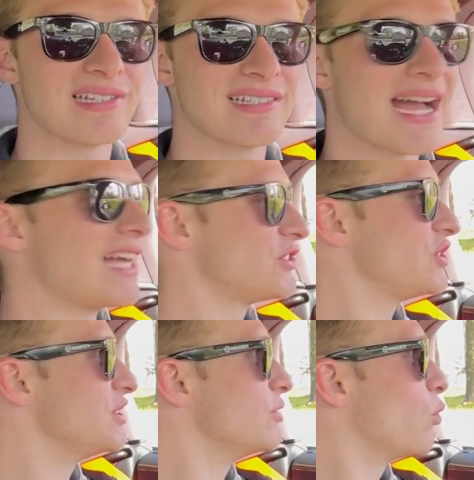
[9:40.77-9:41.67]

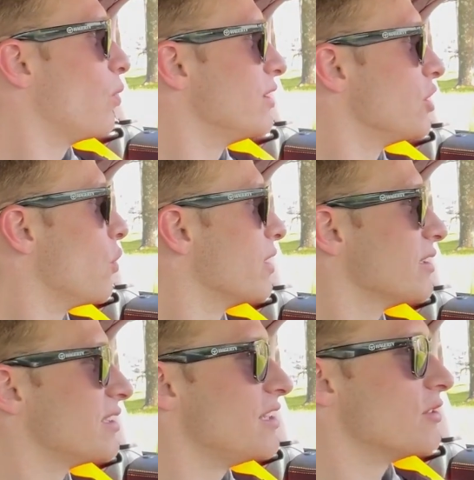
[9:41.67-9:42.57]
notchy when going
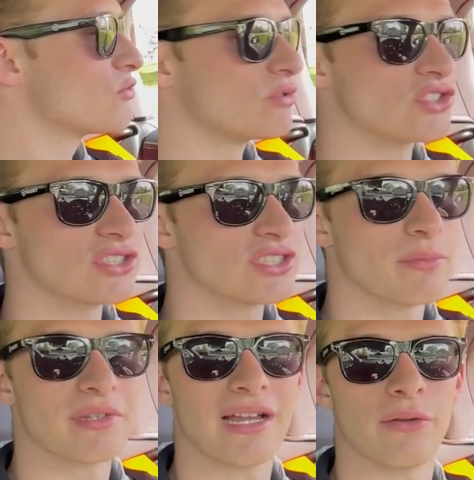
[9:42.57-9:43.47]
into gears, which is
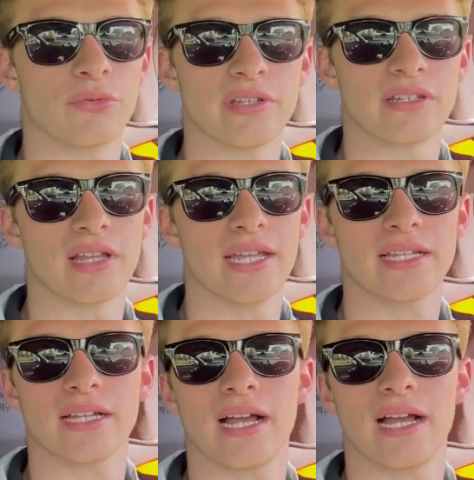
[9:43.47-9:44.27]
something I really like.